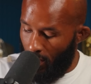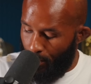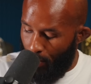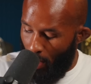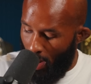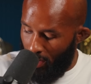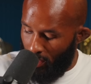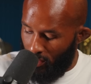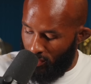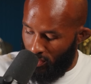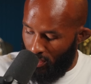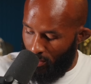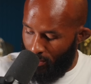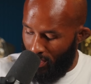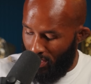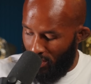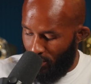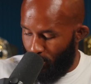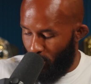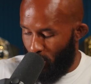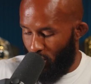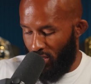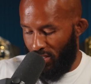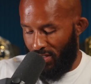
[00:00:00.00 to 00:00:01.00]
the product so much,
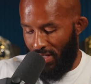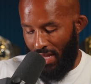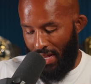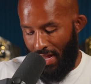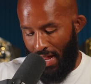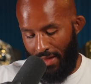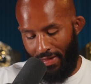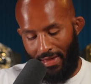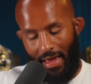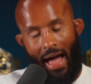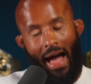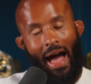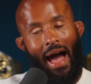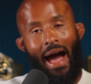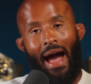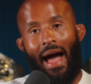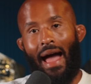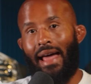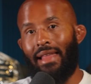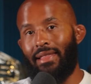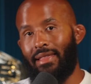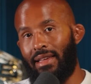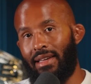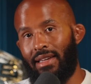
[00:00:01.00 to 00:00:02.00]
boys. They got the
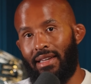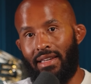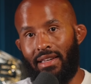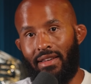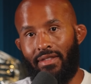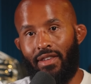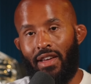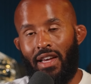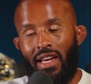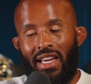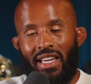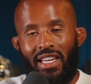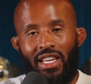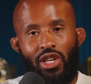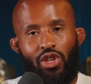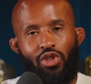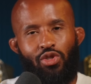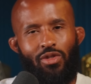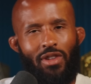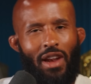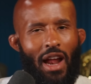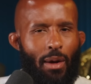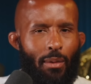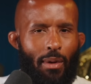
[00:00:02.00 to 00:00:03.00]
high love, get
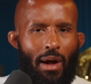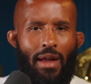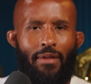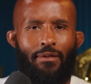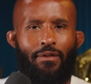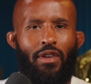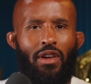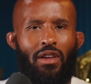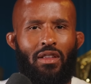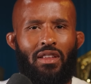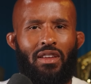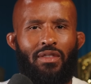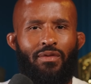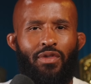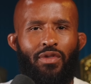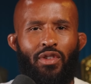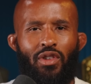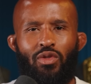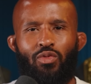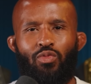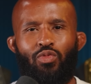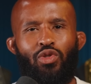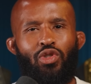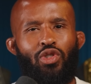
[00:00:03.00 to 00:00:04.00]
you in that right feeling
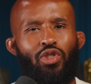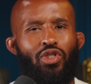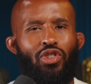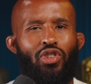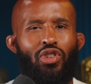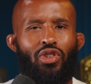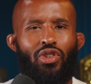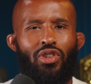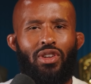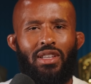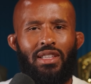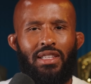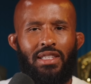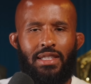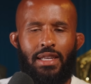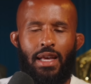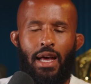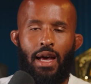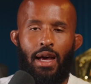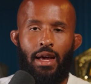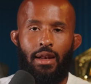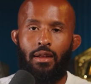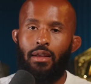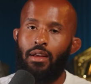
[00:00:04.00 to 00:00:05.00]
real good
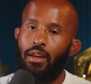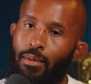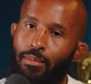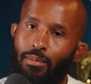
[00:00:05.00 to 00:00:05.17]
inside.